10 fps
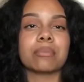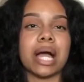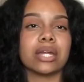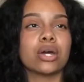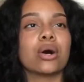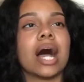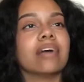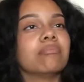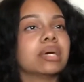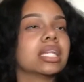I know
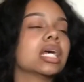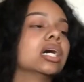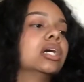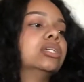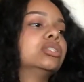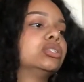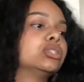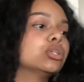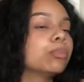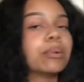I've been
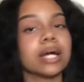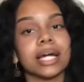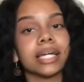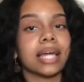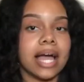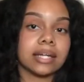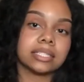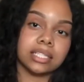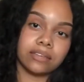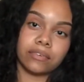super
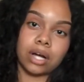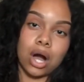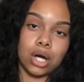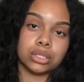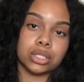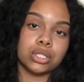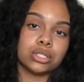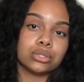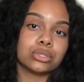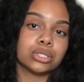inactive on
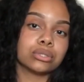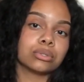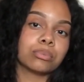YouTube,